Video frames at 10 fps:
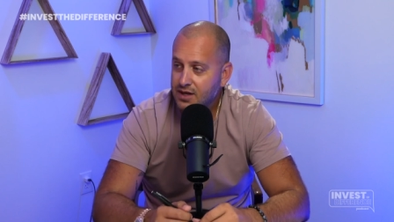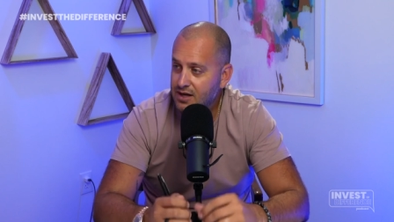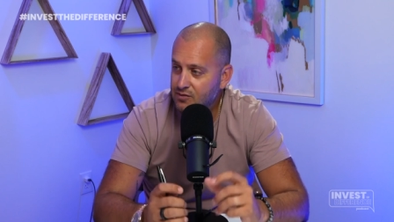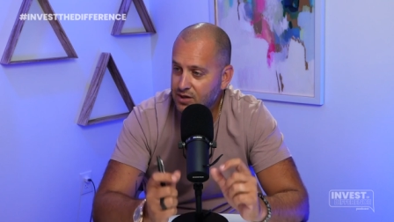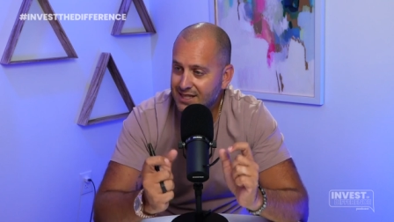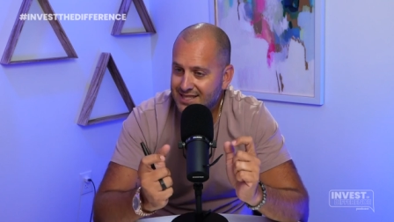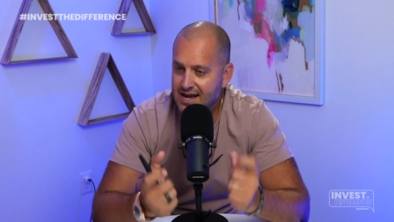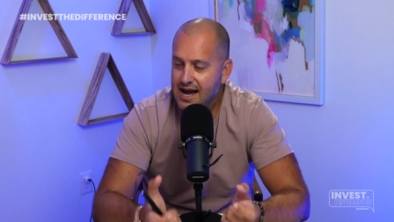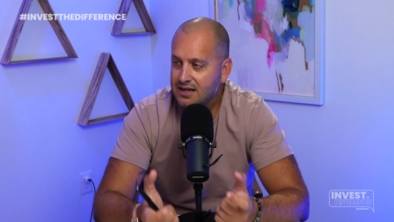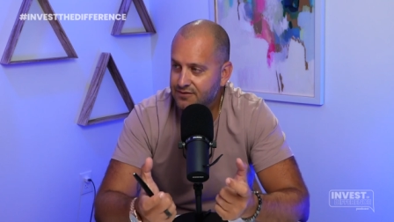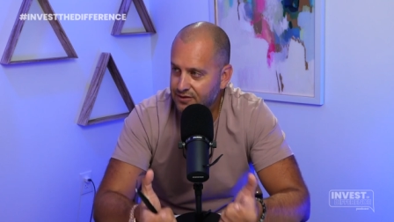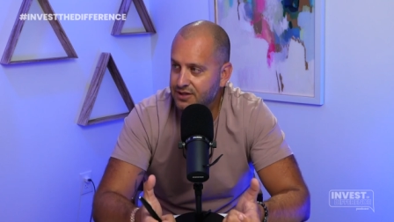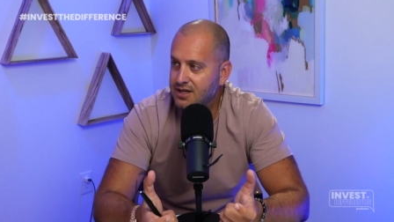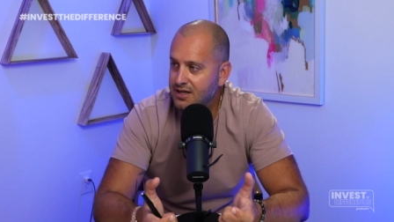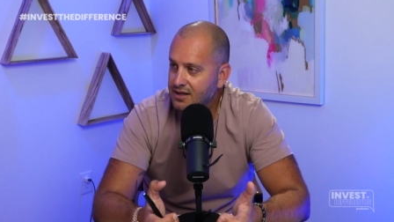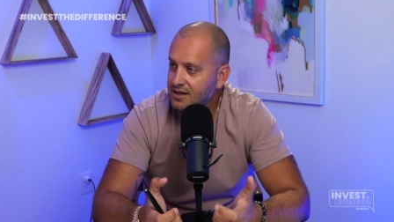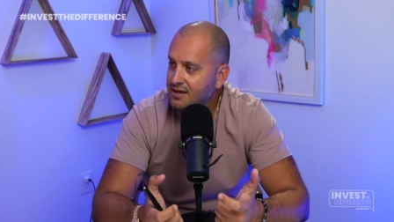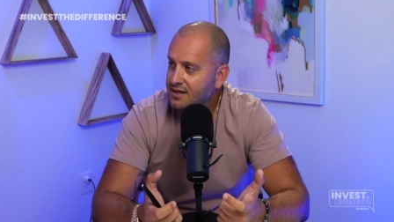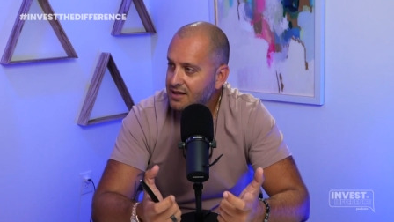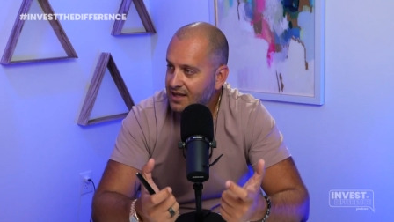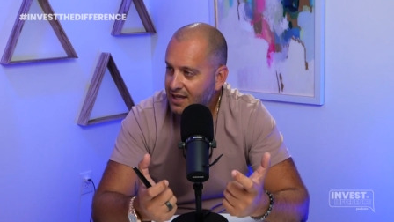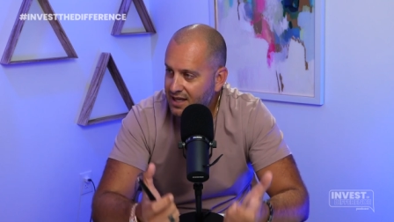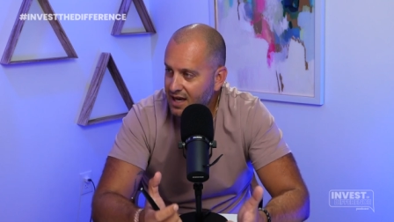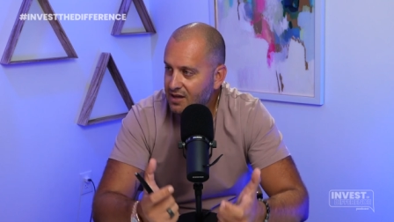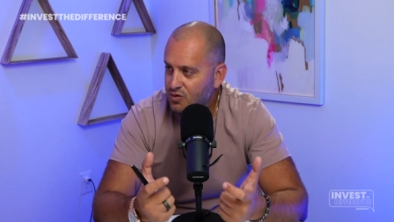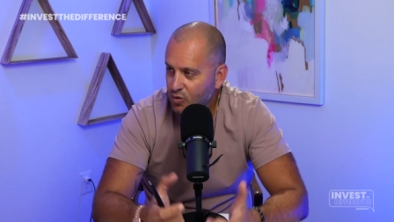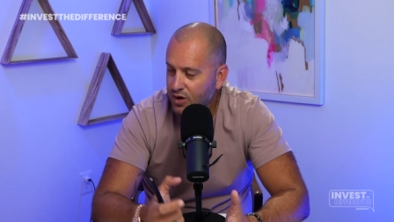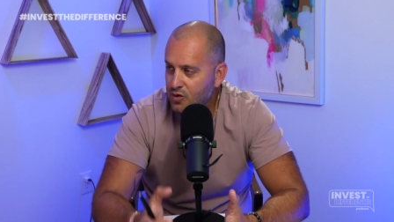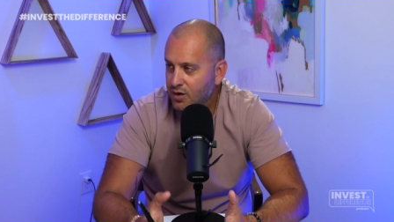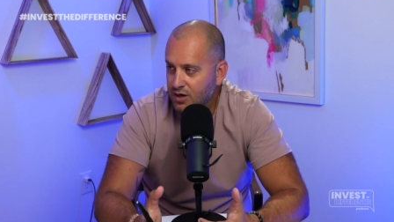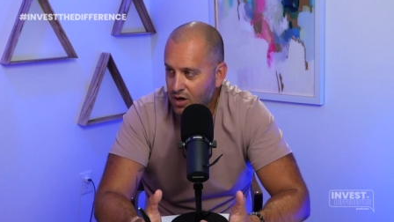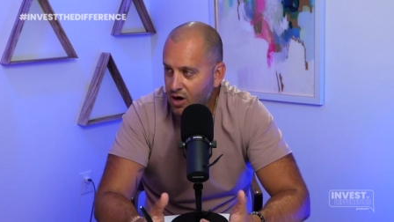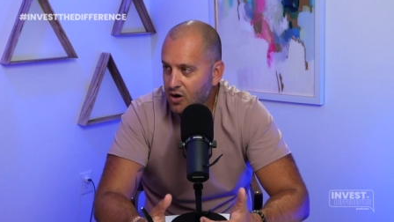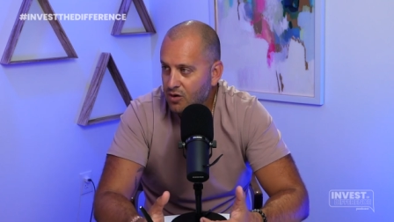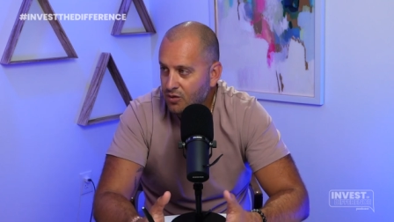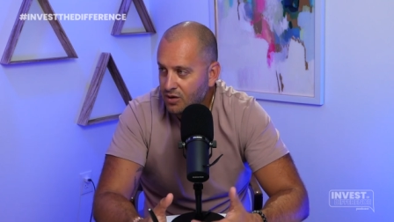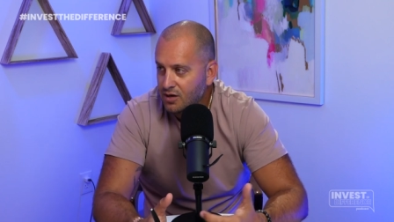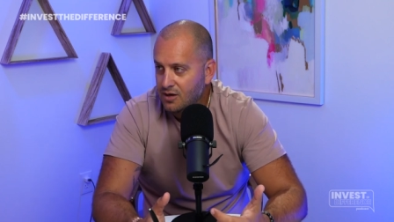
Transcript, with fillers: and really tactfully get to where you want to go,